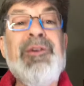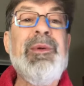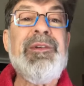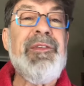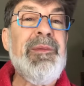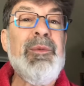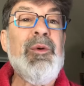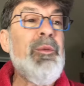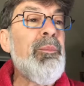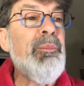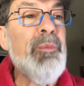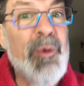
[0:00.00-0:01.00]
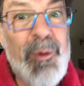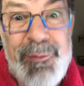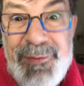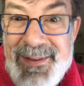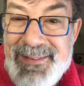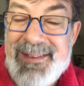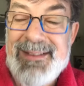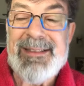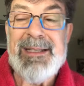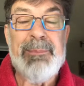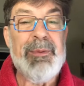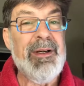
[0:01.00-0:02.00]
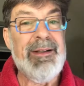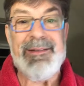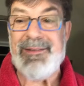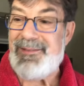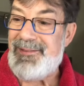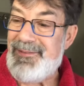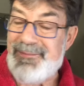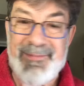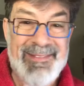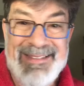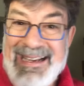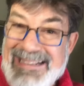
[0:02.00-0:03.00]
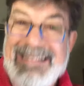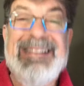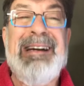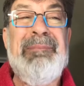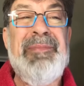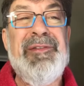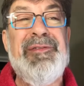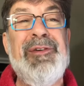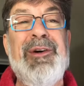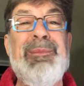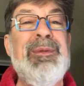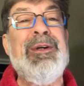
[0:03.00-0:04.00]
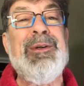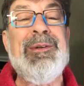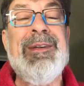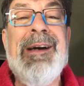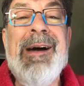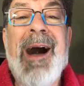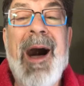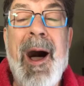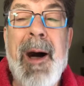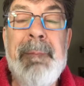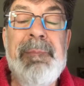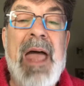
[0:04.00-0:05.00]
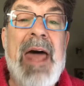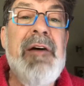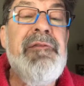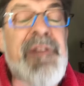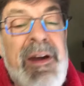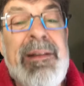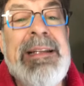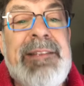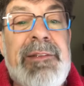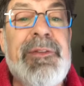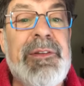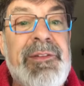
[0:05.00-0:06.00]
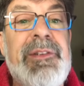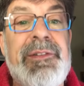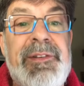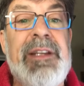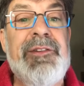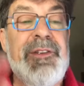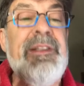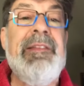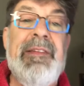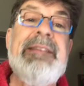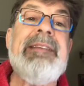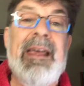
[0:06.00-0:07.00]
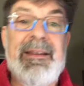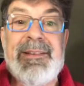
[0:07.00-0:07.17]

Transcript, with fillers: which the moon moves into Libra, lighting up the full moon, um, and a very different sensation in the day.